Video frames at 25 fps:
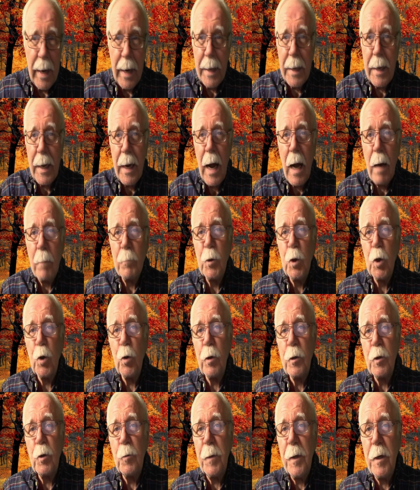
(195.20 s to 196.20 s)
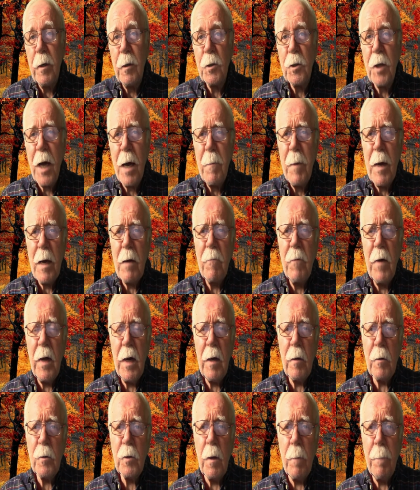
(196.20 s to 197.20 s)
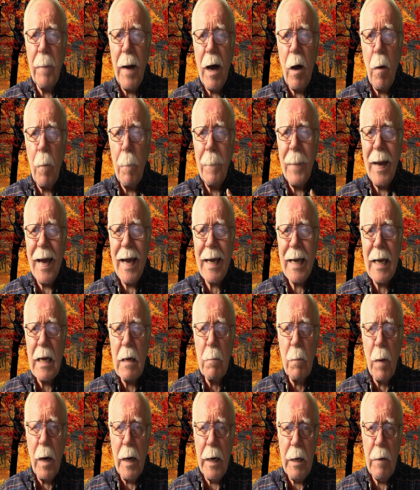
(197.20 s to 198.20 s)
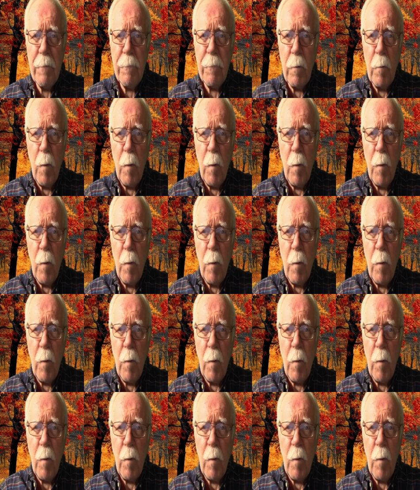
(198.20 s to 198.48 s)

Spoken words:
again, I'm George Pierce. I make videos about making money from